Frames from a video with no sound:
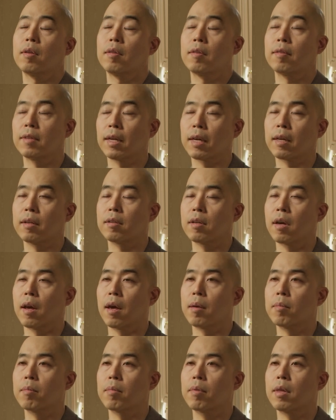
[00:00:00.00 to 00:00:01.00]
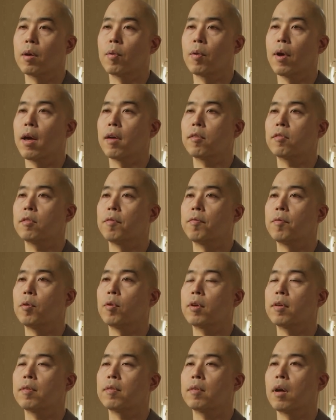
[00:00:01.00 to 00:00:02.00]
The second time, they were asked to
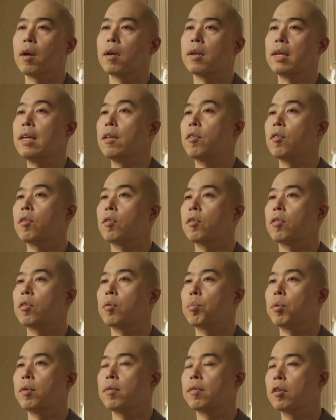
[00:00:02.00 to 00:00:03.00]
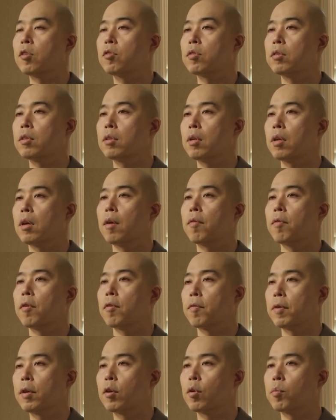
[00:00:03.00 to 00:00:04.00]
focus on either the precision of their
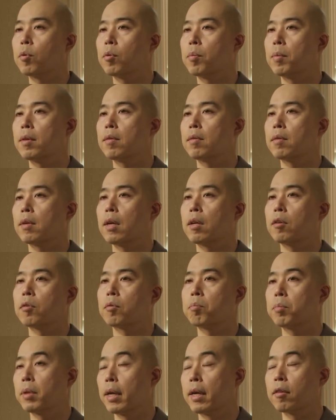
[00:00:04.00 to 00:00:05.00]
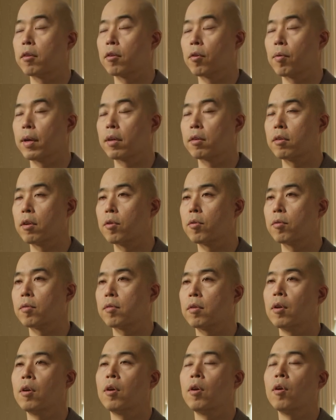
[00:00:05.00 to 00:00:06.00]
finger movements and playing the correct
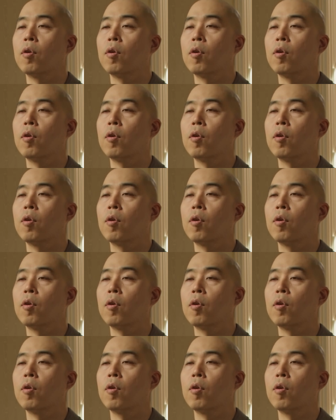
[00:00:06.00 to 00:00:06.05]
notes,